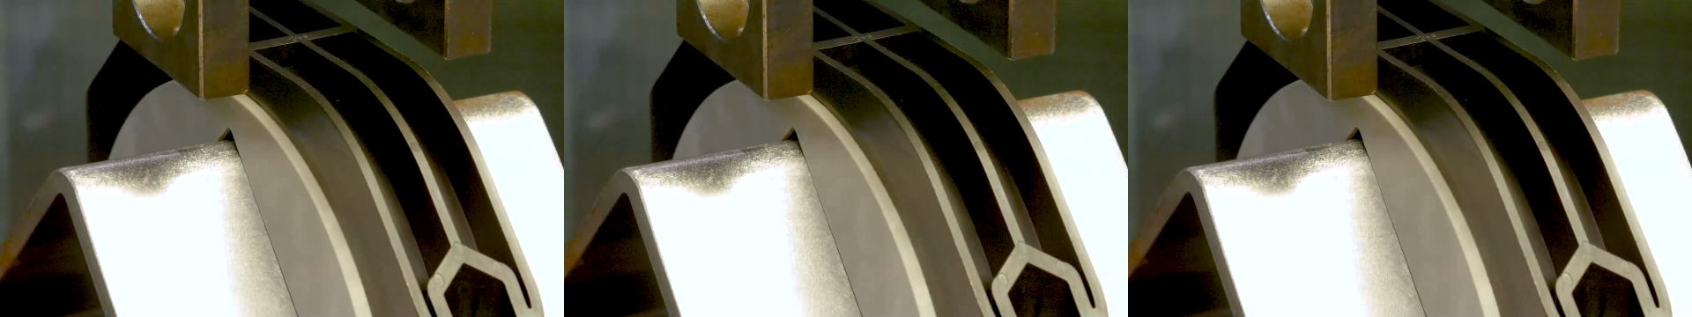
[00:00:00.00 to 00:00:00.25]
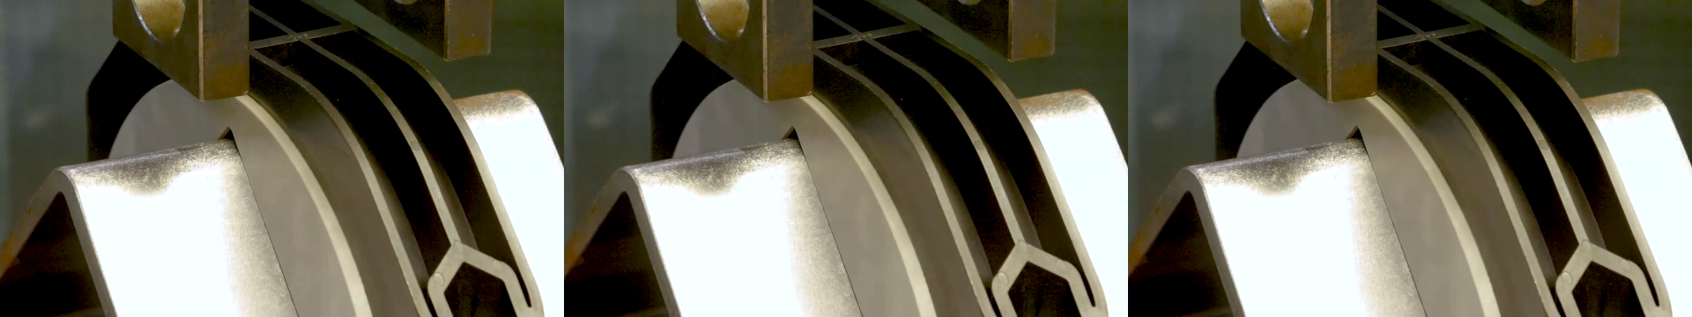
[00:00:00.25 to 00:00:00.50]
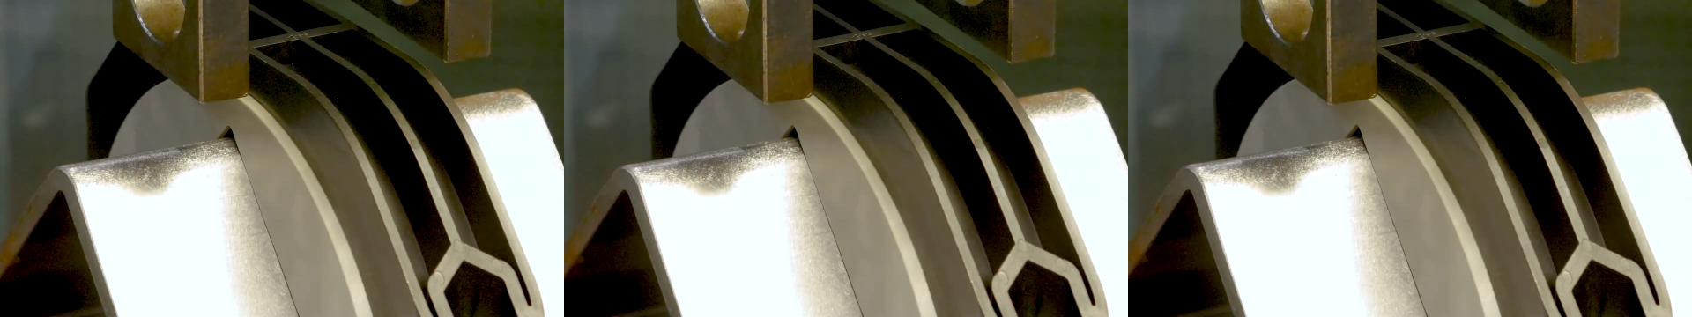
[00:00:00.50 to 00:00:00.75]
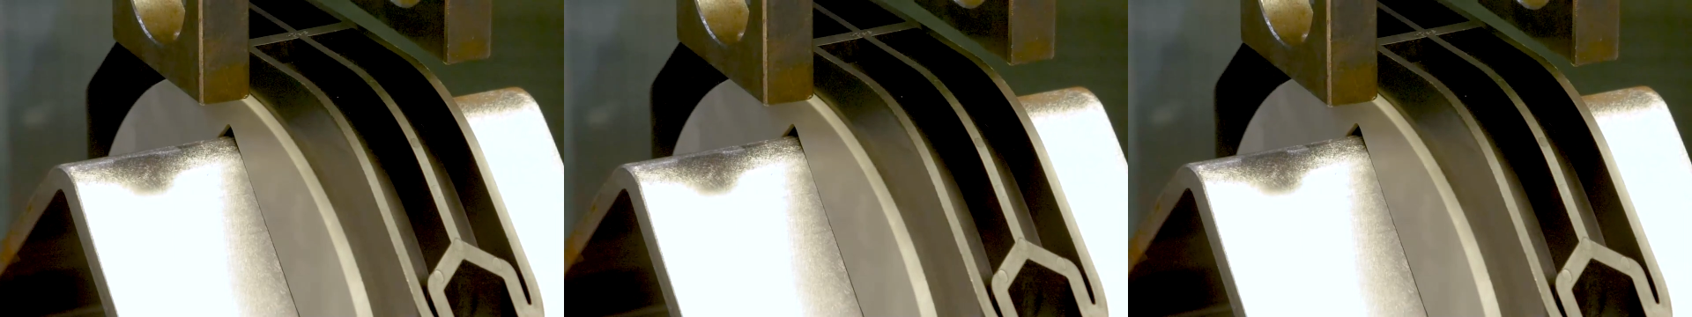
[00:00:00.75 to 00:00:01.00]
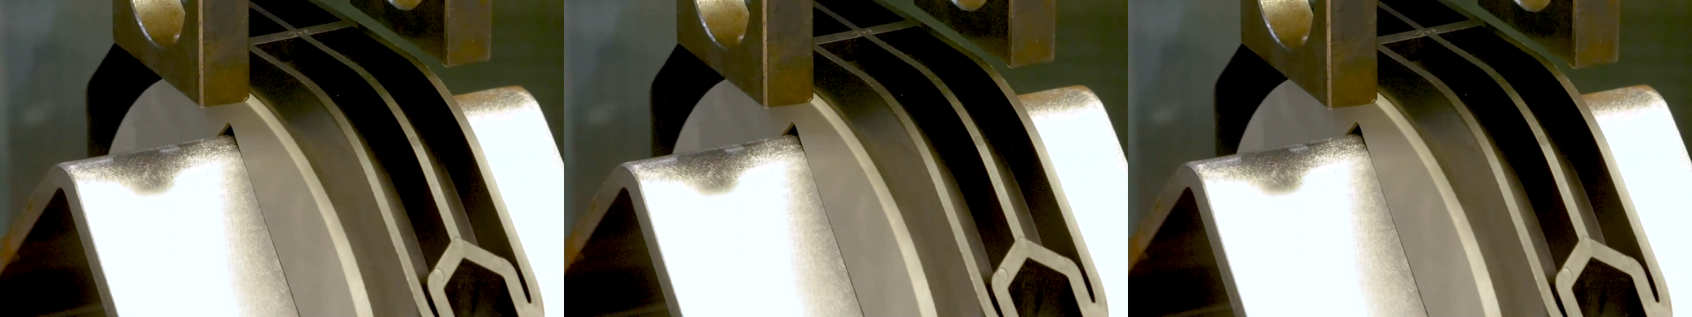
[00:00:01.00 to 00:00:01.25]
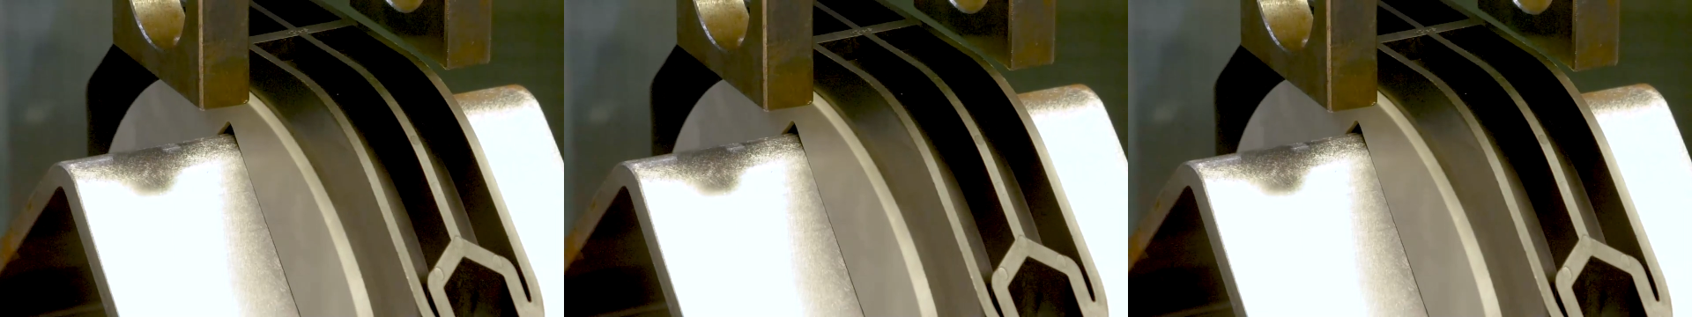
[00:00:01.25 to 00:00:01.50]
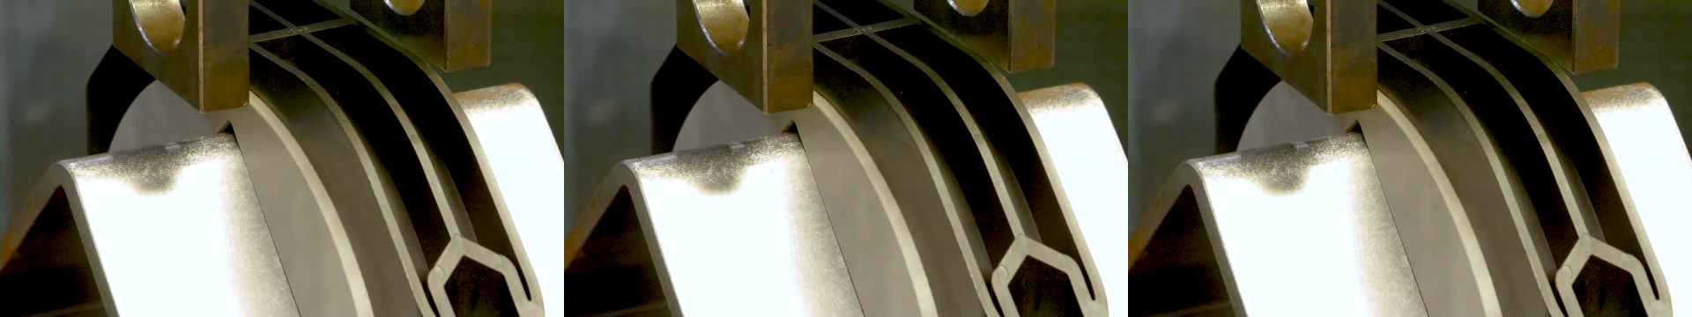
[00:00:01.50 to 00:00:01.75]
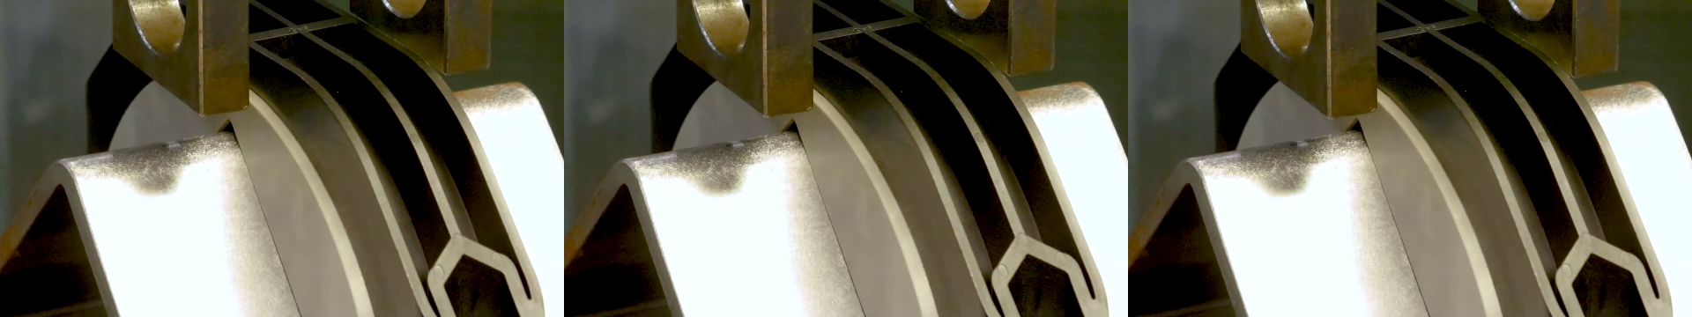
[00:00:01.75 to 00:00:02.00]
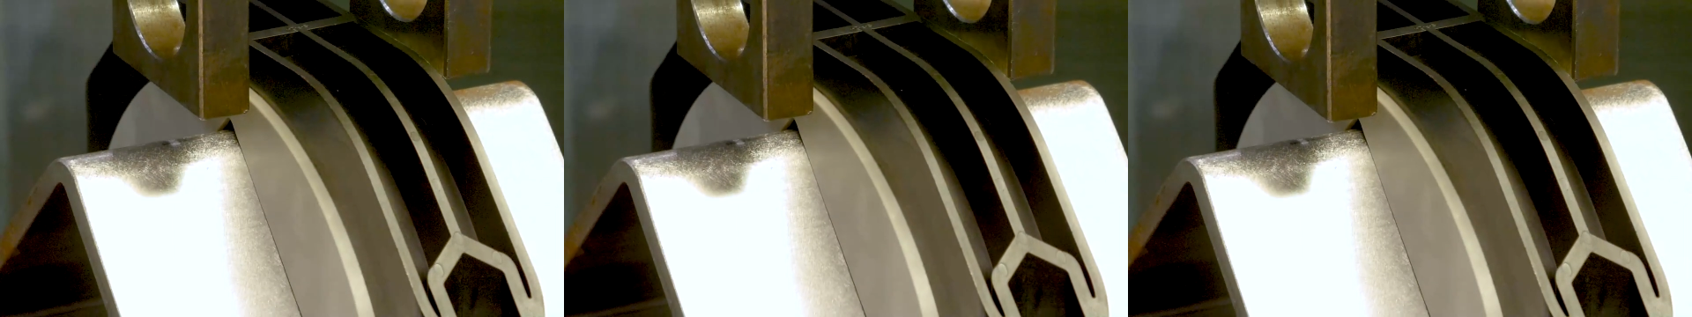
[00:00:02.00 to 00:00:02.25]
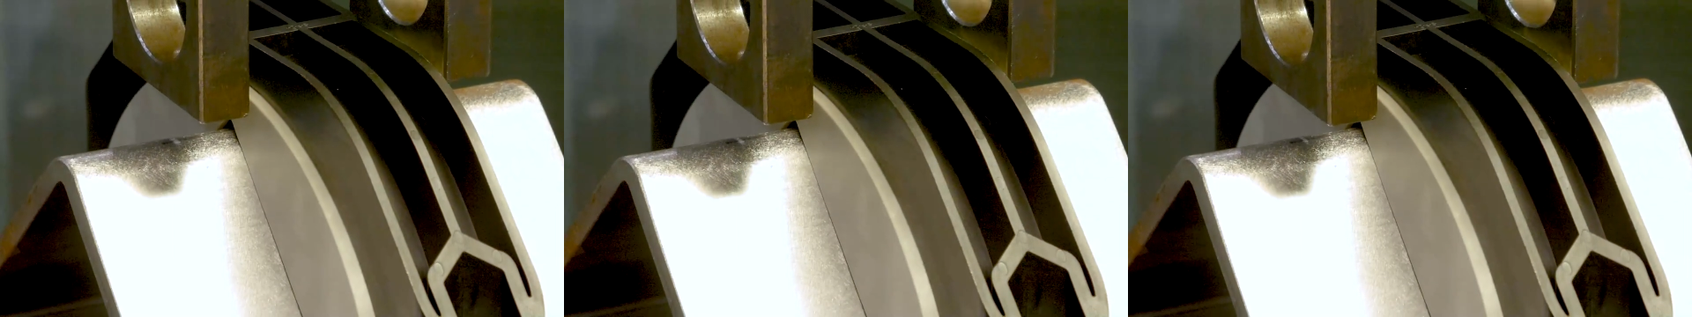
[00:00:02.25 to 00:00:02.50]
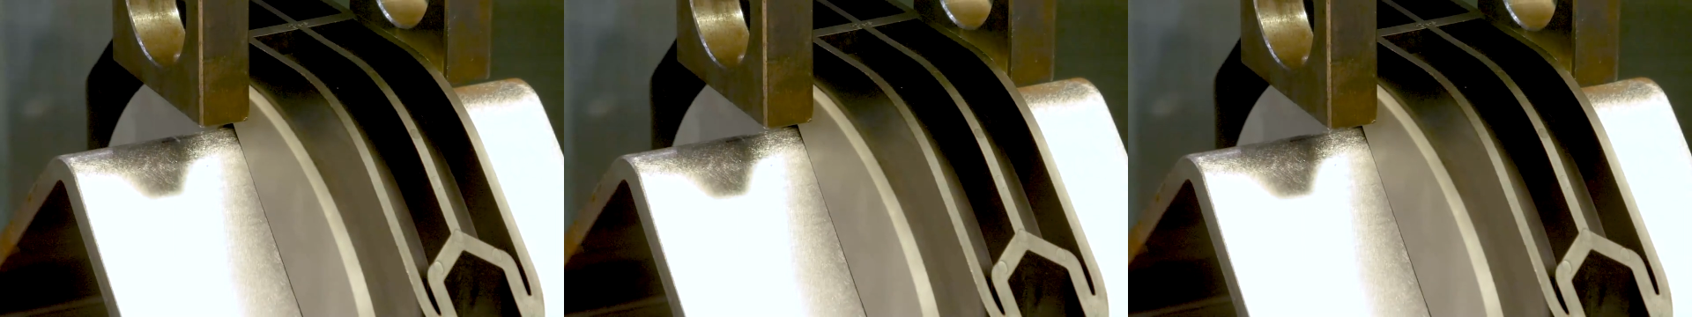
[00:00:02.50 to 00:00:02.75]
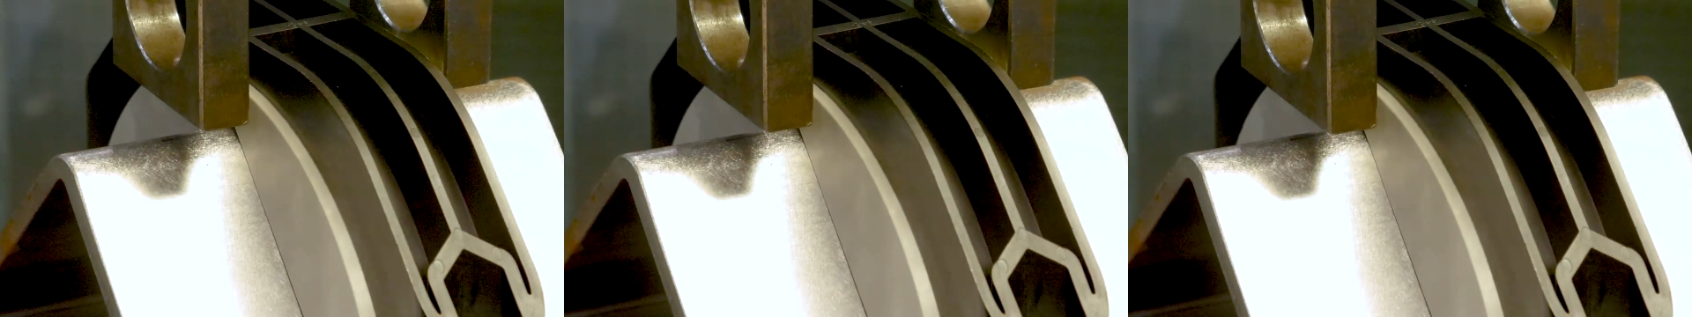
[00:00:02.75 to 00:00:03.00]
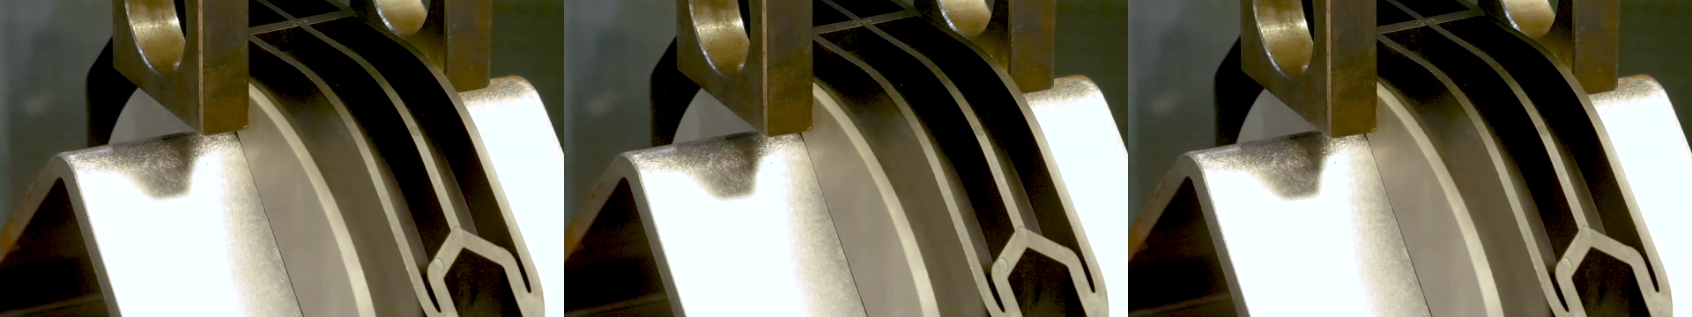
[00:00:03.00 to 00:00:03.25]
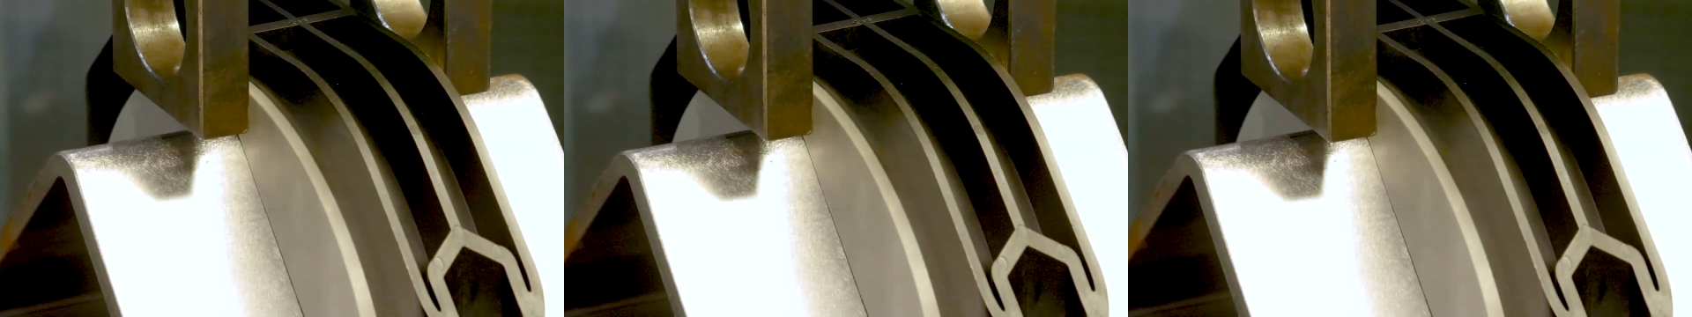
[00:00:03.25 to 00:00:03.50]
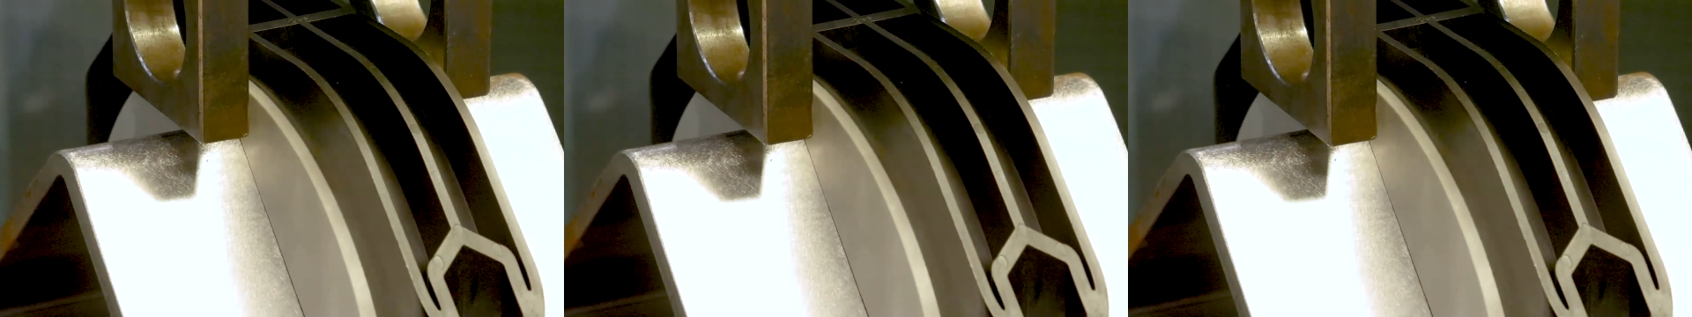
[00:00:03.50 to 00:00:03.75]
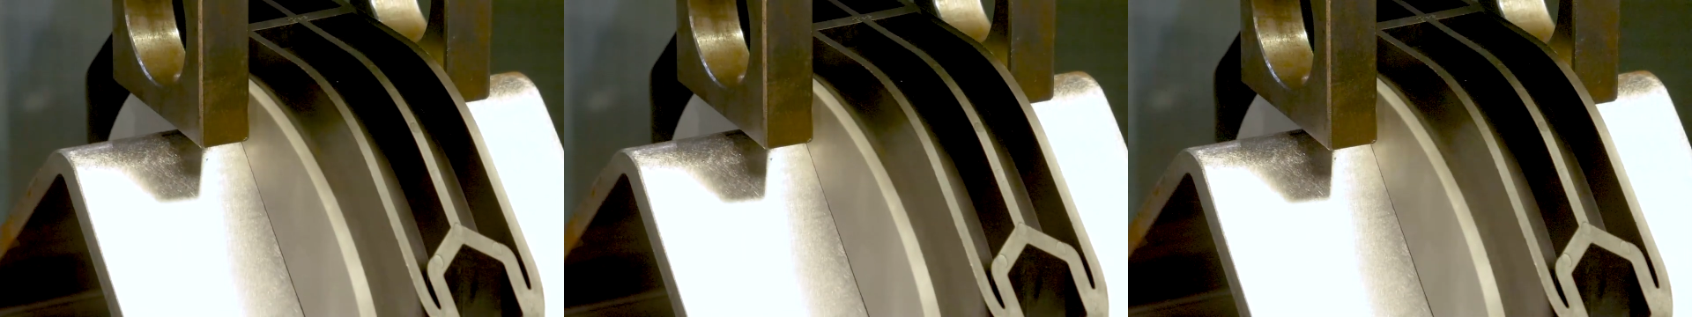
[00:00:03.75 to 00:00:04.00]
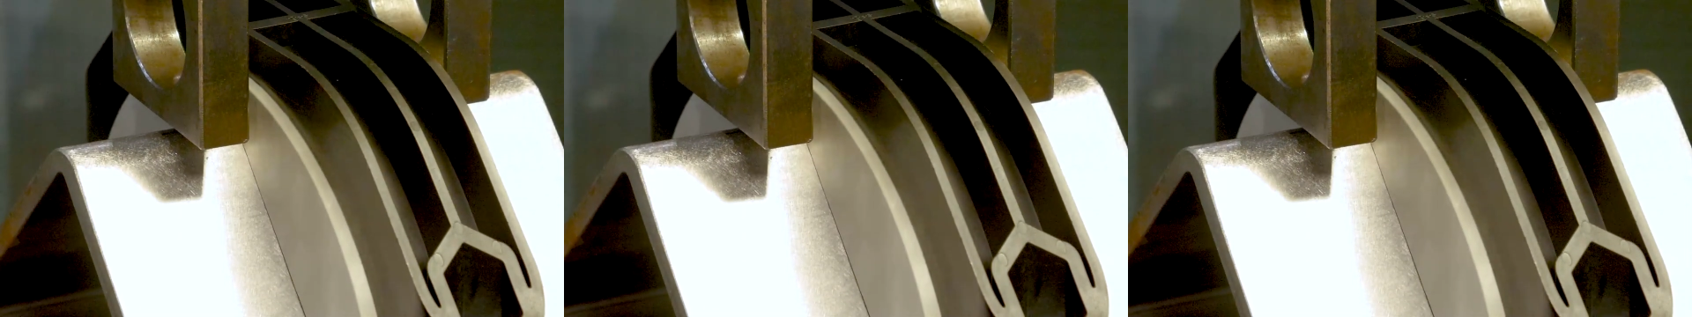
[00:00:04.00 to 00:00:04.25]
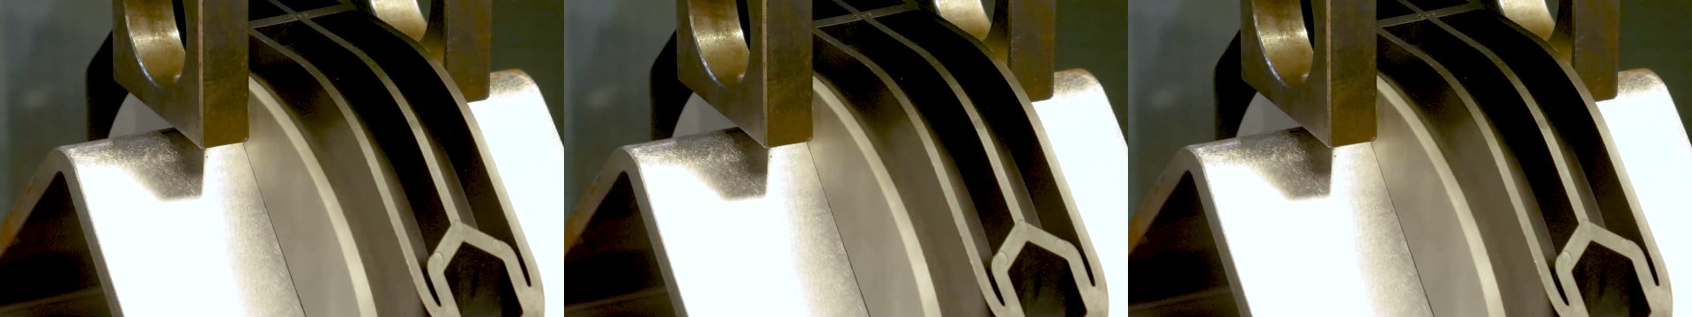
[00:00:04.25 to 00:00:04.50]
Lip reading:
(no speaker visible)